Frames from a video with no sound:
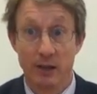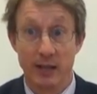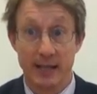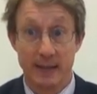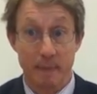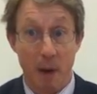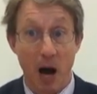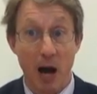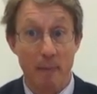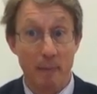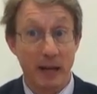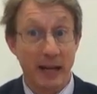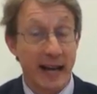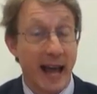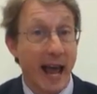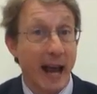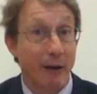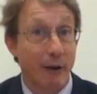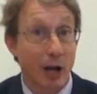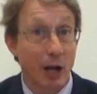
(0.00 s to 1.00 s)
This might
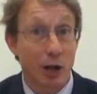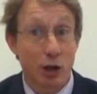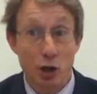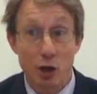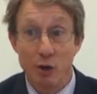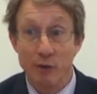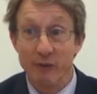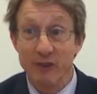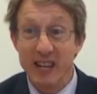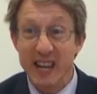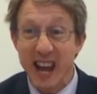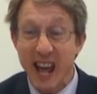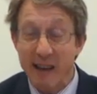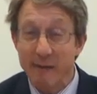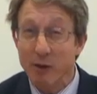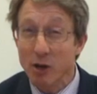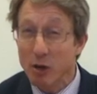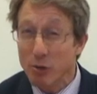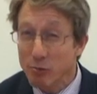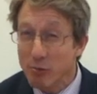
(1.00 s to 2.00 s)
be an area you've
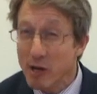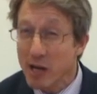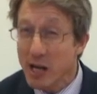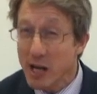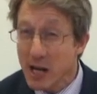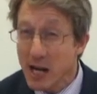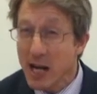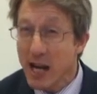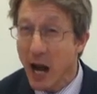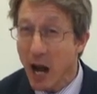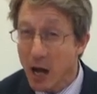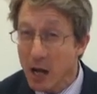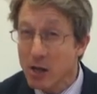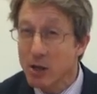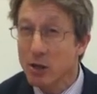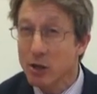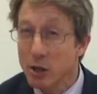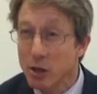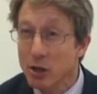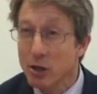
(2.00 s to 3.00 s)
never really
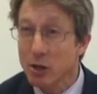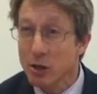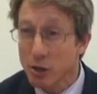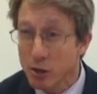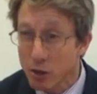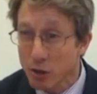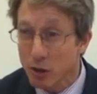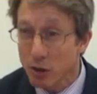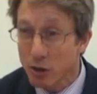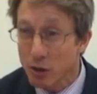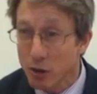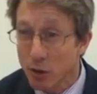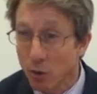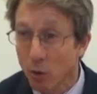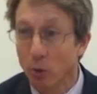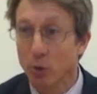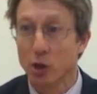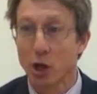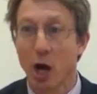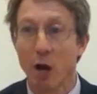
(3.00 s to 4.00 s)
understood
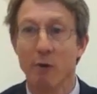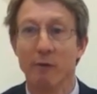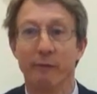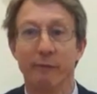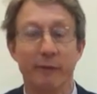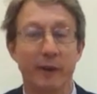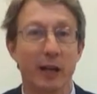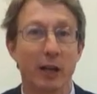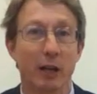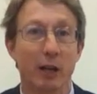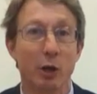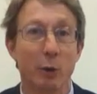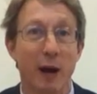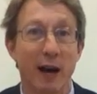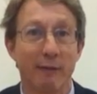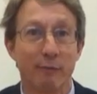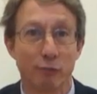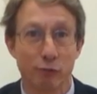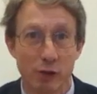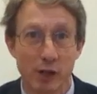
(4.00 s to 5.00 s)
or don't feel
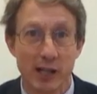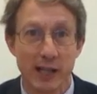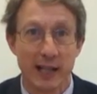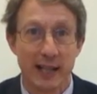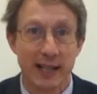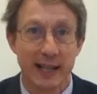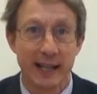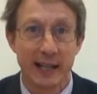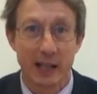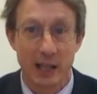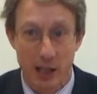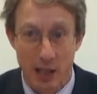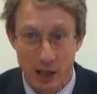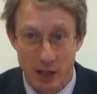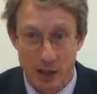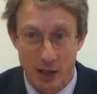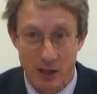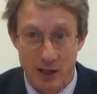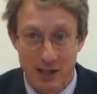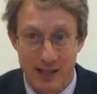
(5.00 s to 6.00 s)
you have really
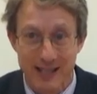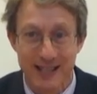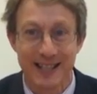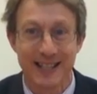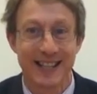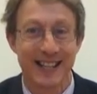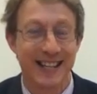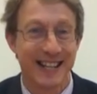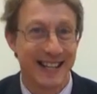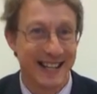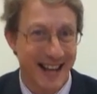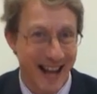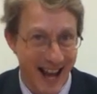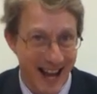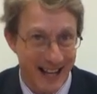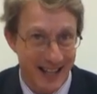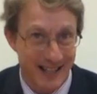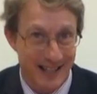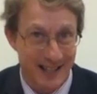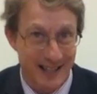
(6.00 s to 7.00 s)
learnt
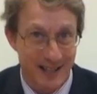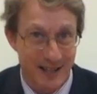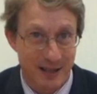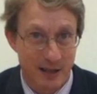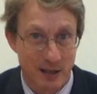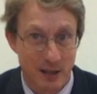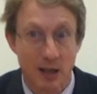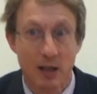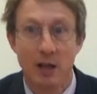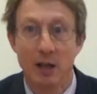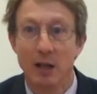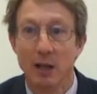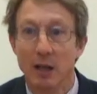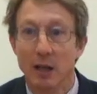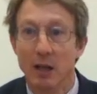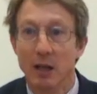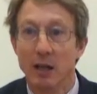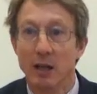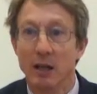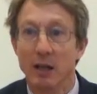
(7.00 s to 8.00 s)
yet.
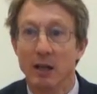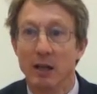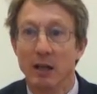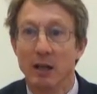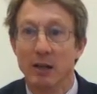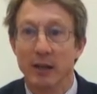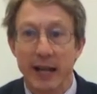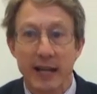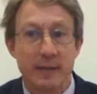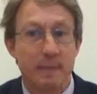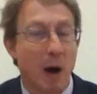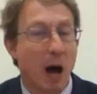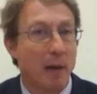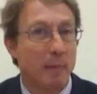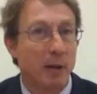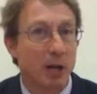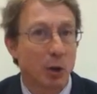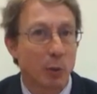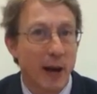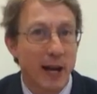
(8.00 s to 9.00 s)
These
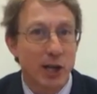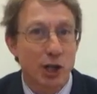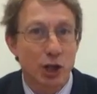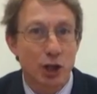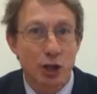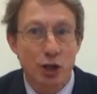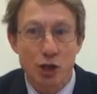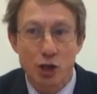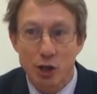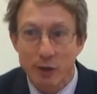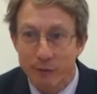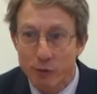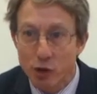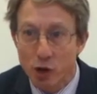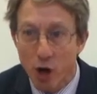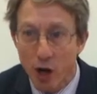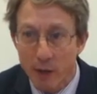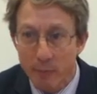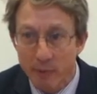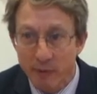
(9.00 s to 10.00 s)
might be questions
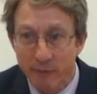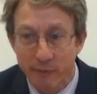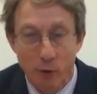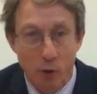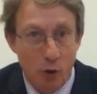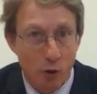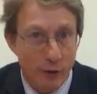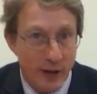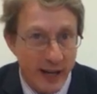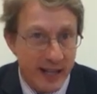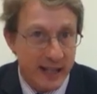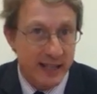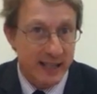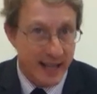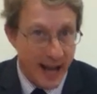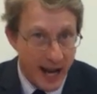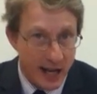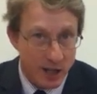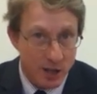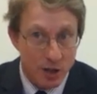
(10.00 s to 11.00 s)
you've tried before
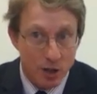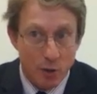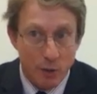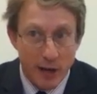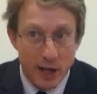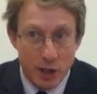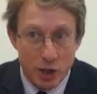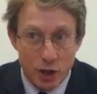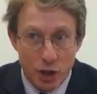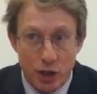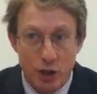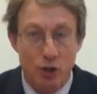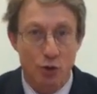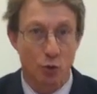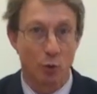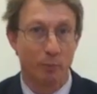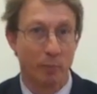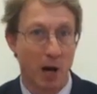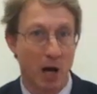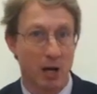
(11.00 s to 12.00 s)
in test
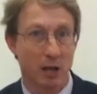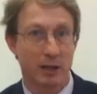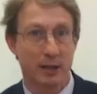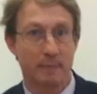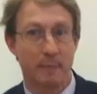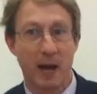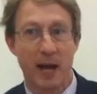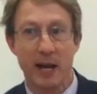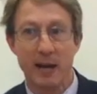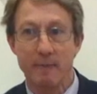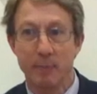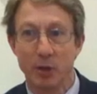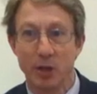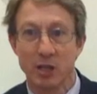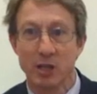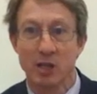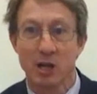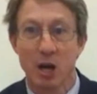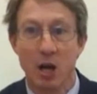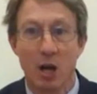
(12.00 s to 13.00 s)
questions or past
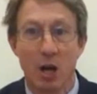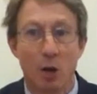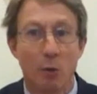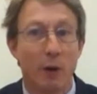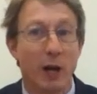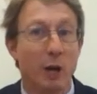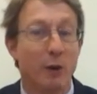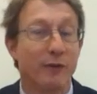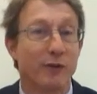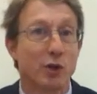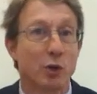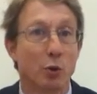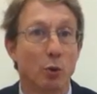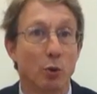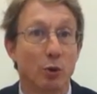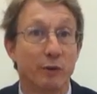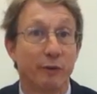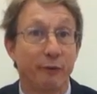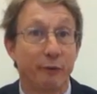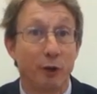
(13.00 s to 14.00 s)
papers where you've
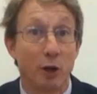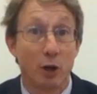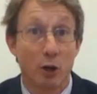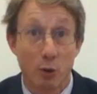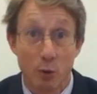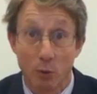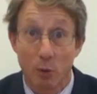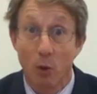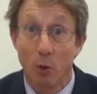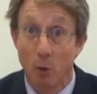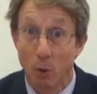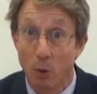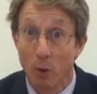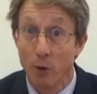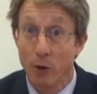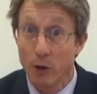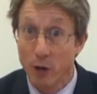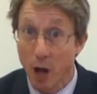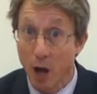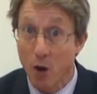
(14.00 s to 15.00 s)
scored few
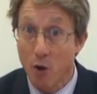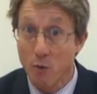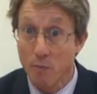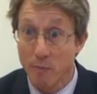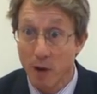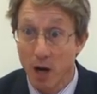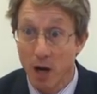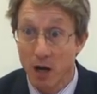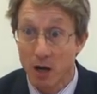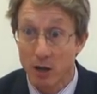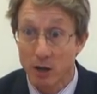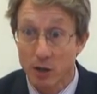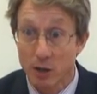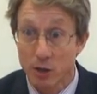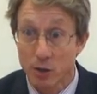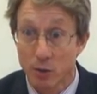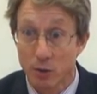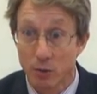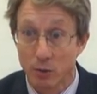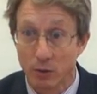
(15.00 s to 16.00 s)
or no
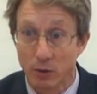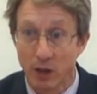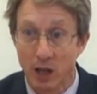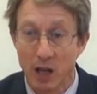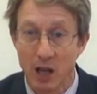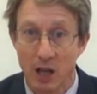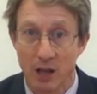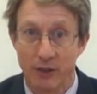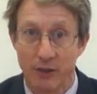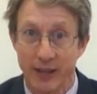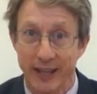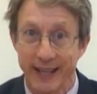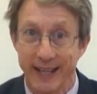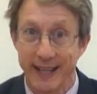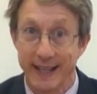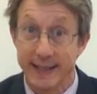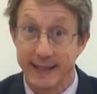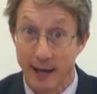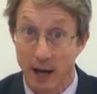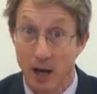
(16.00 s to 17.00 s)
marks at all.
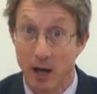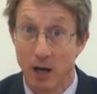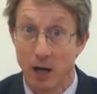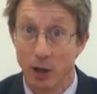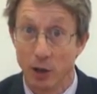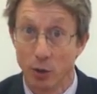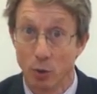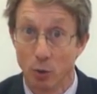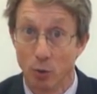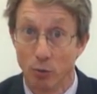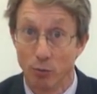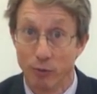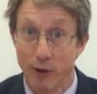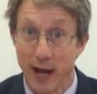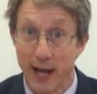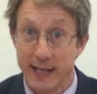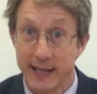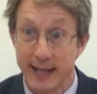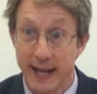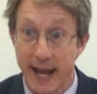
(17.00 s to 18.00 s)
These are your
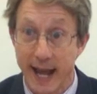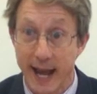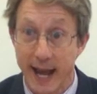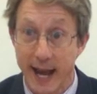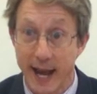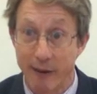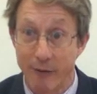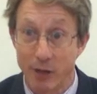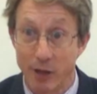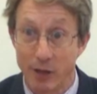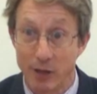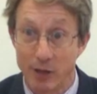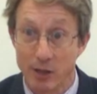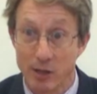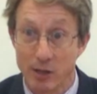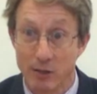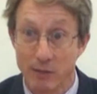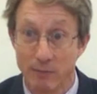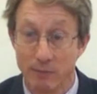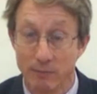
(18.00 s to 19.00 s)
red
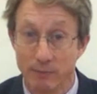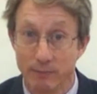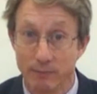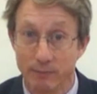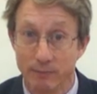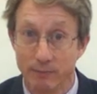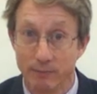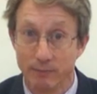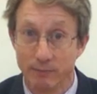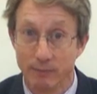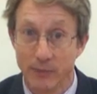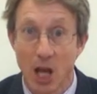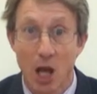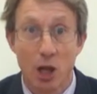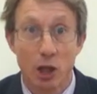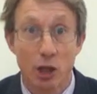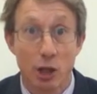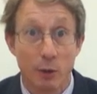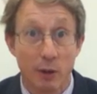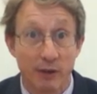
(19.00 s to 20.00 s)
areas.
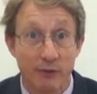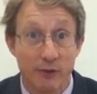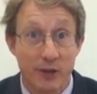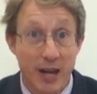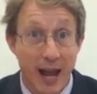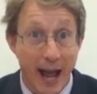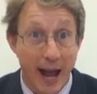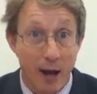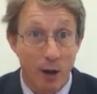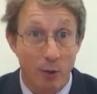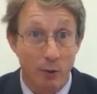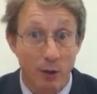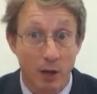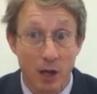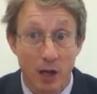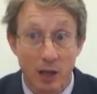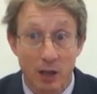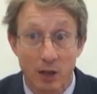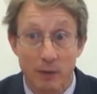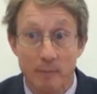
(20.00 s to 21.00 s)
You have
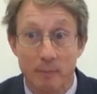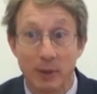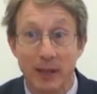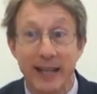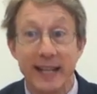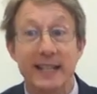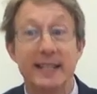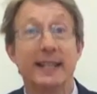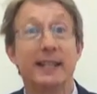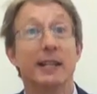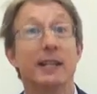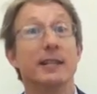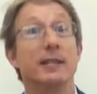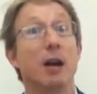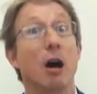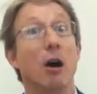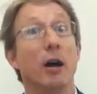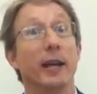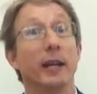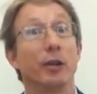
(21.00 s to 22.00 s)
now completed a
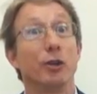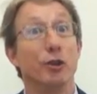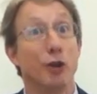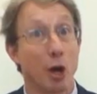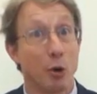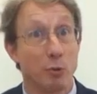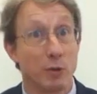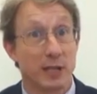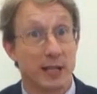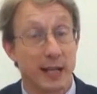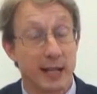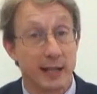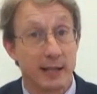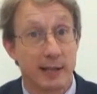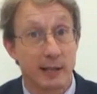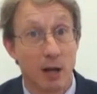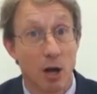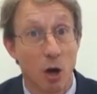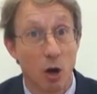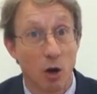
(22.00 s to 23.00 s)

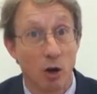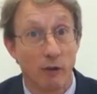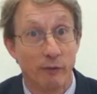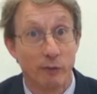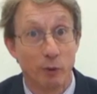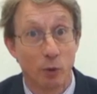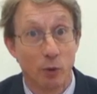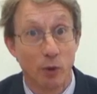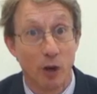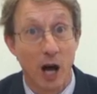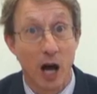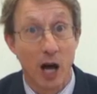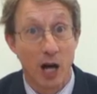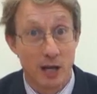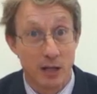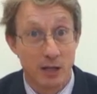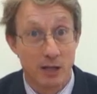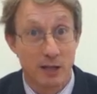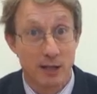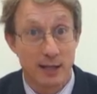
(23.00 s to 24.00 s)
diagnosis of your
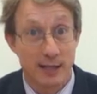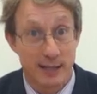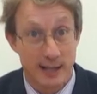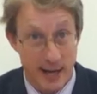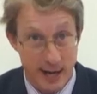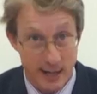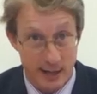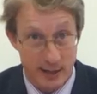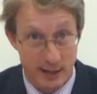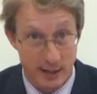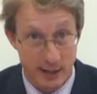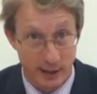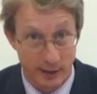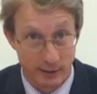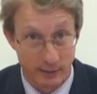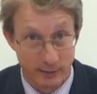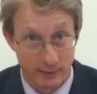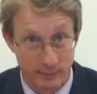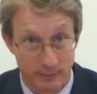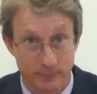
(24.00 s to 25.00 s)

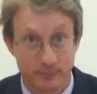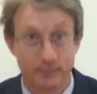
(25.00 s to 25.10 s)
understanding.